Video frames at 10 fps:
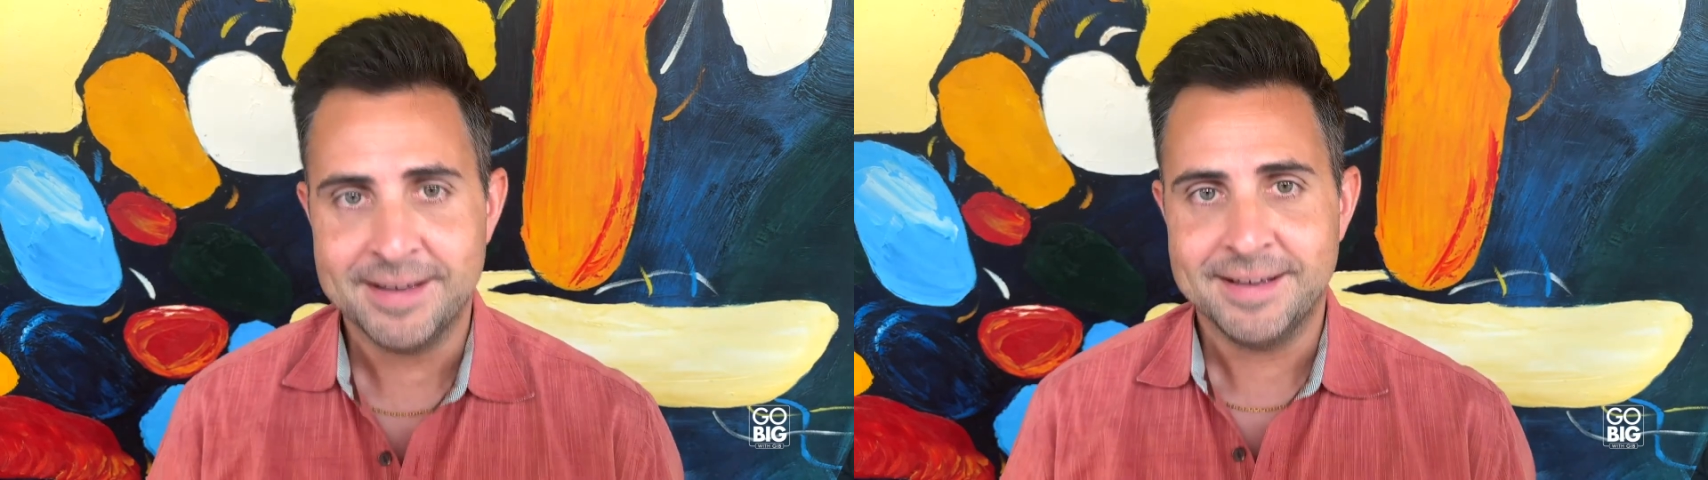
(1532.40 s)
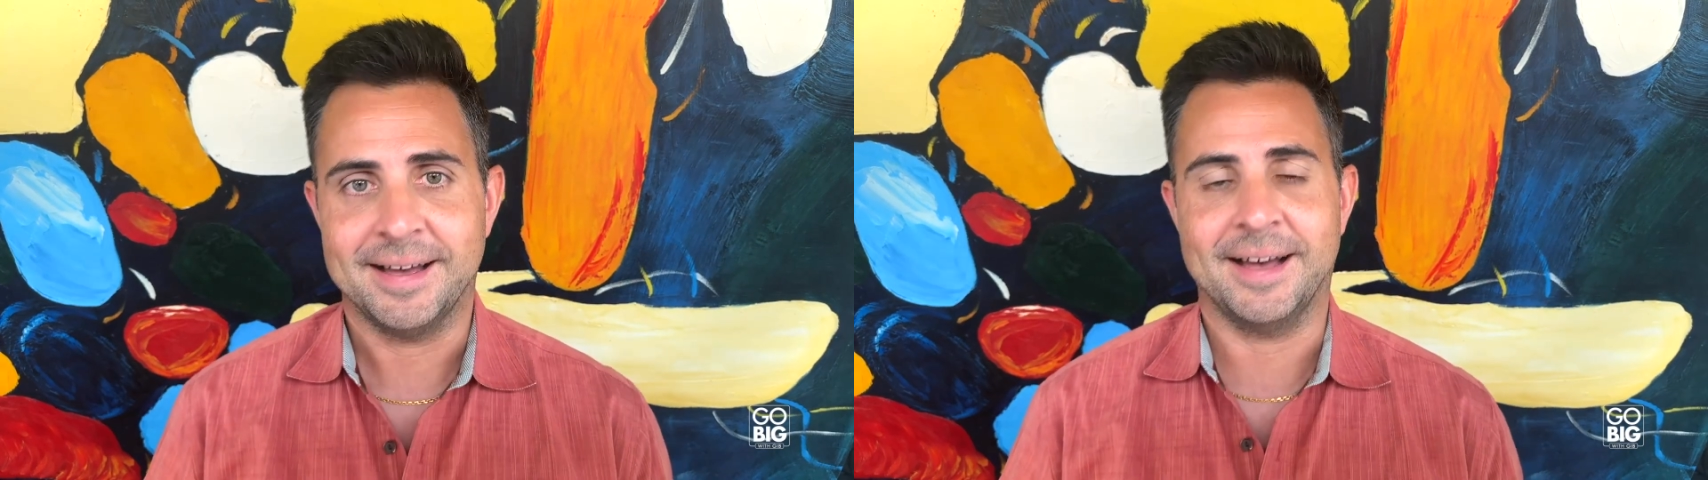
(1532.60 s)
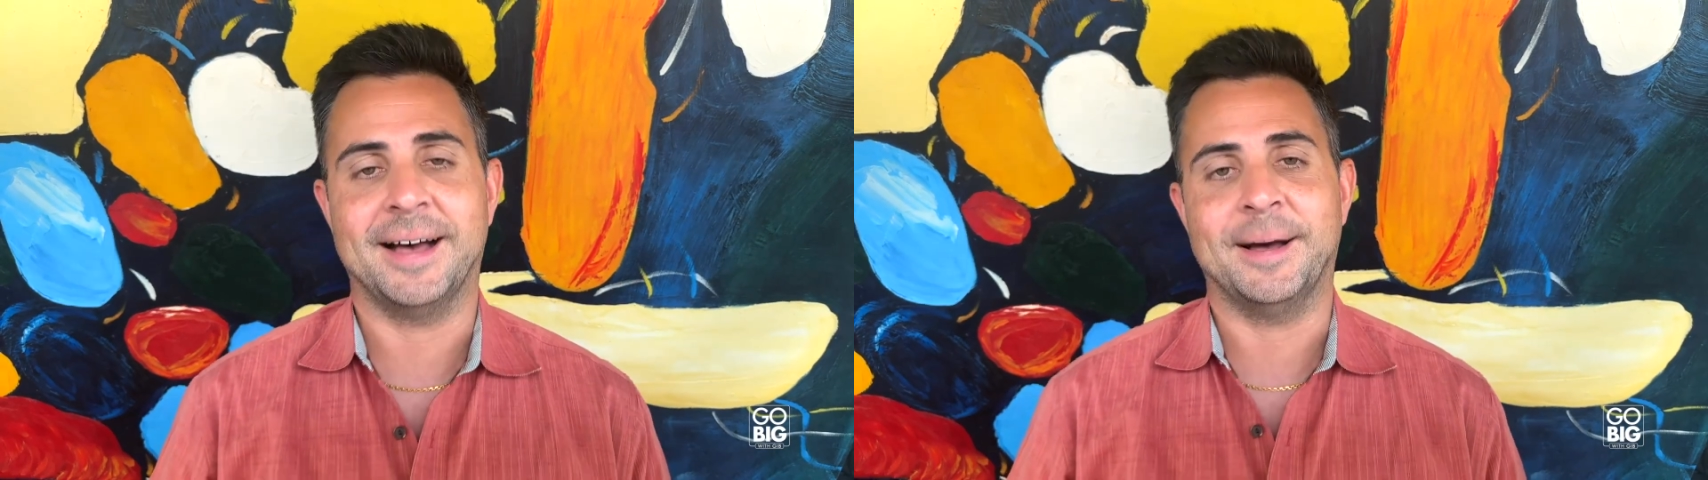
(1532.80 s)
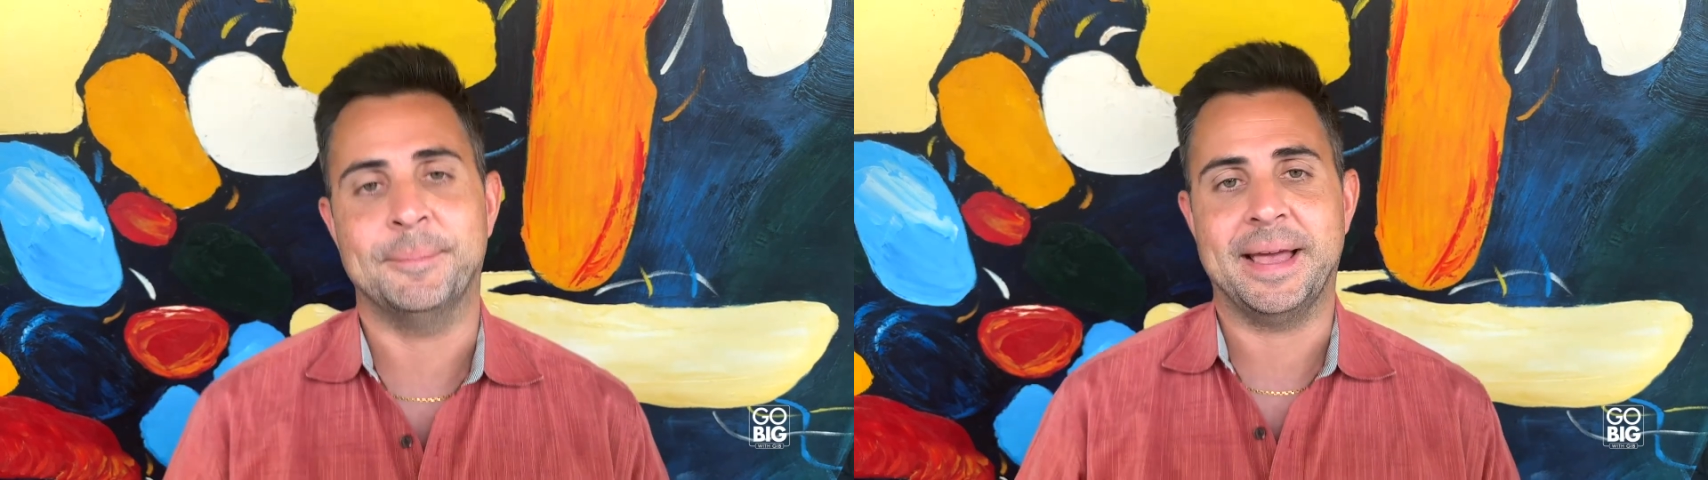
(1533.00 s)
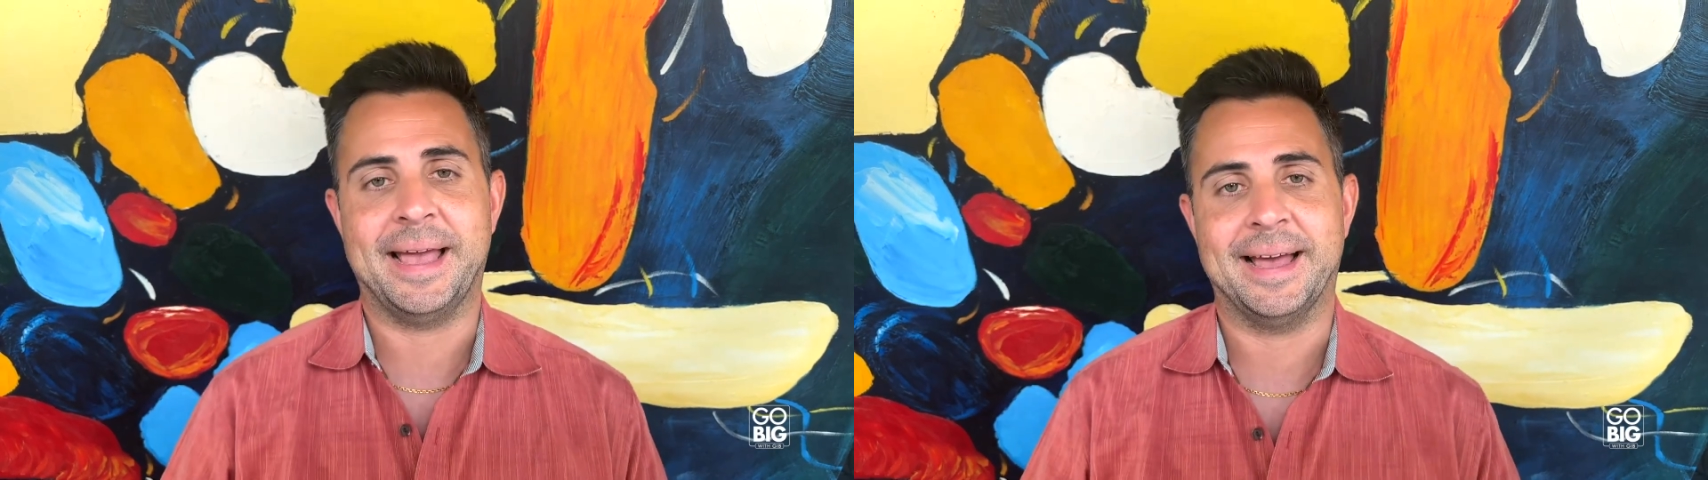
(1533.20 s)
Right.
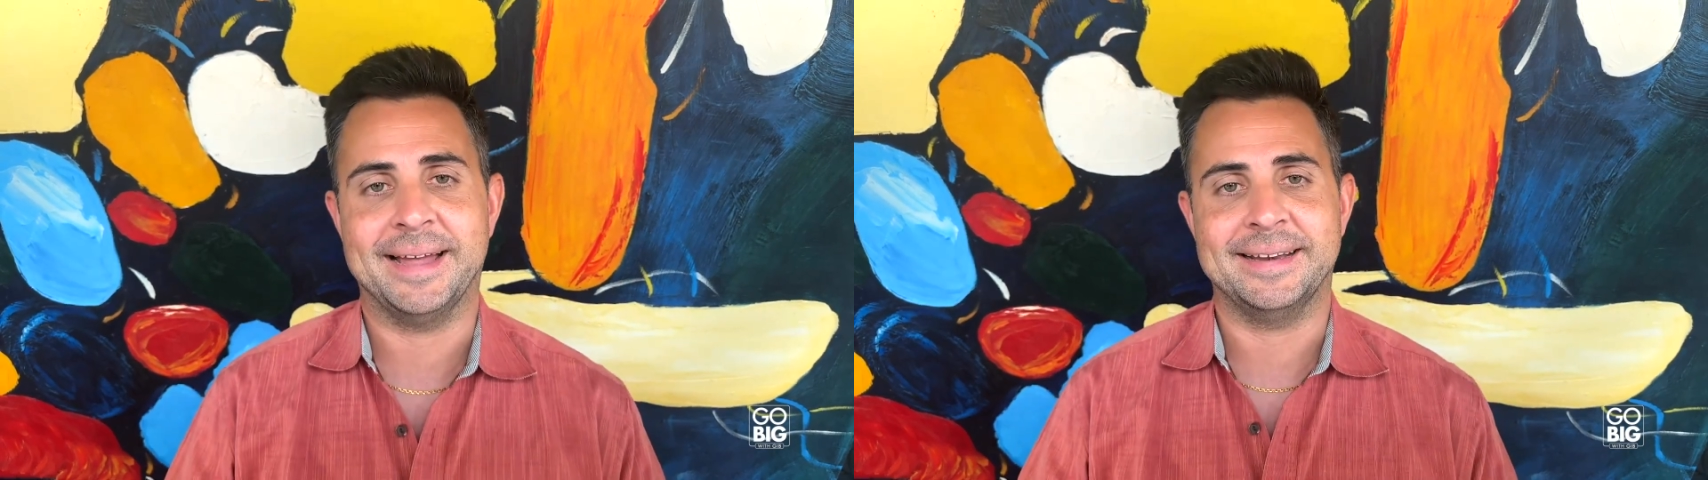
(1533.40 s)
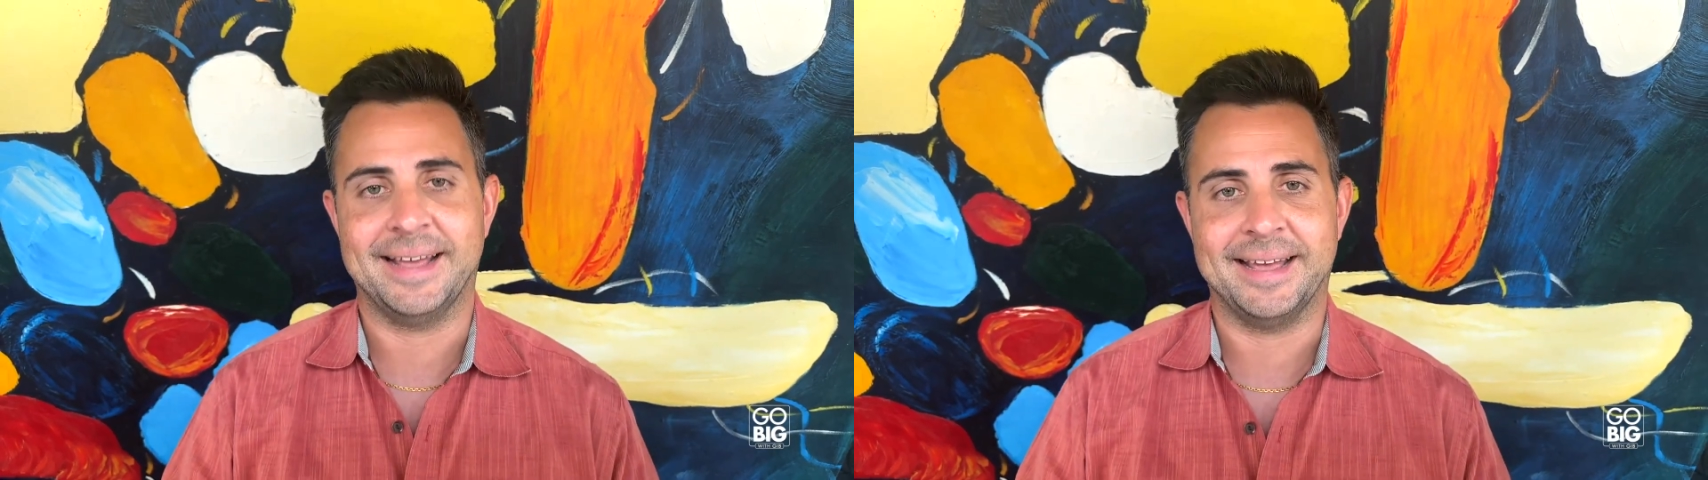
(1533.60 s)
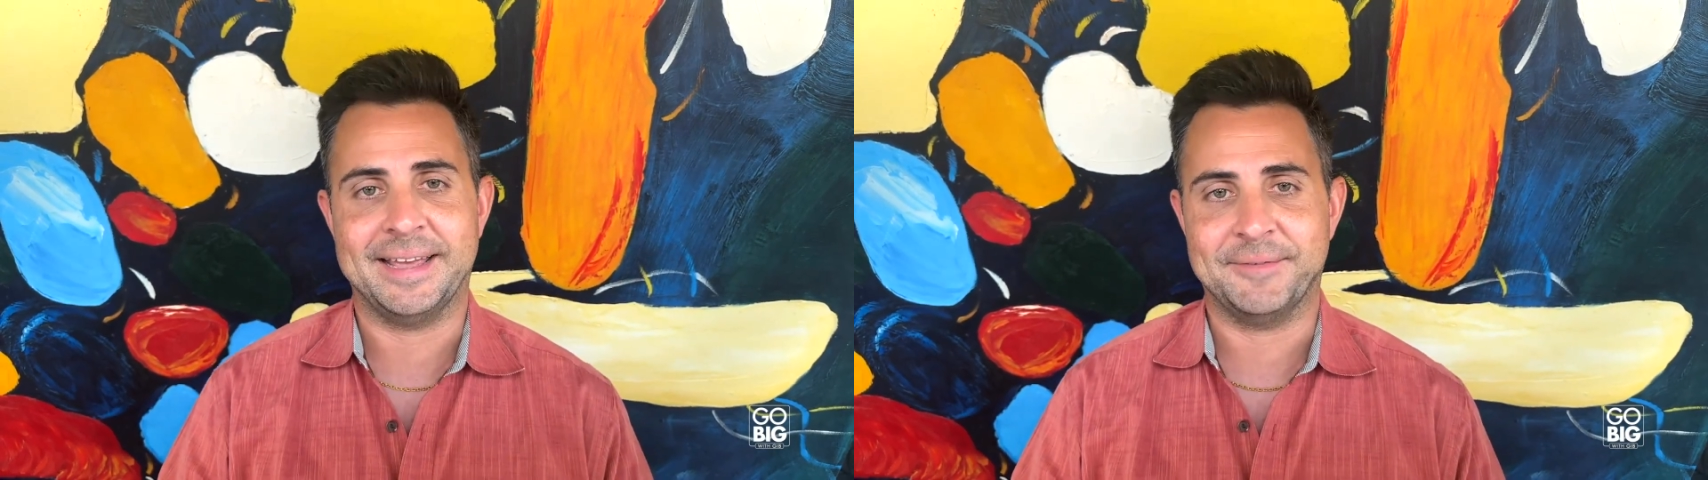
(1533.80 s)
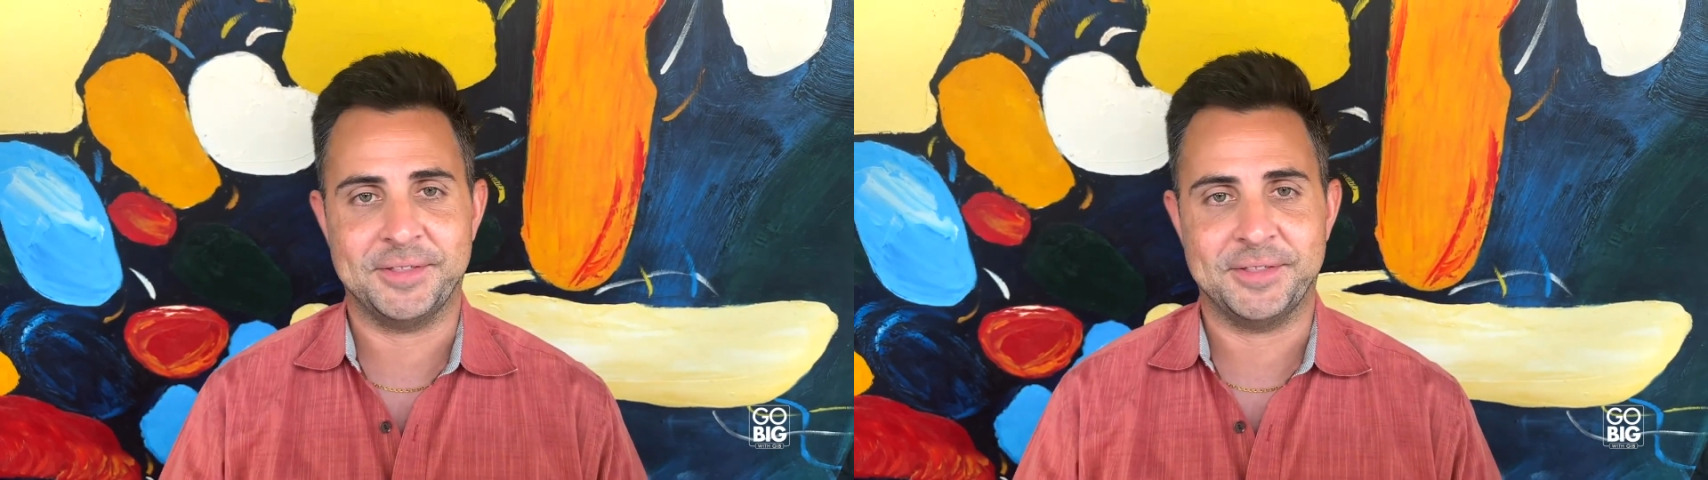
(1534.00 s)
And even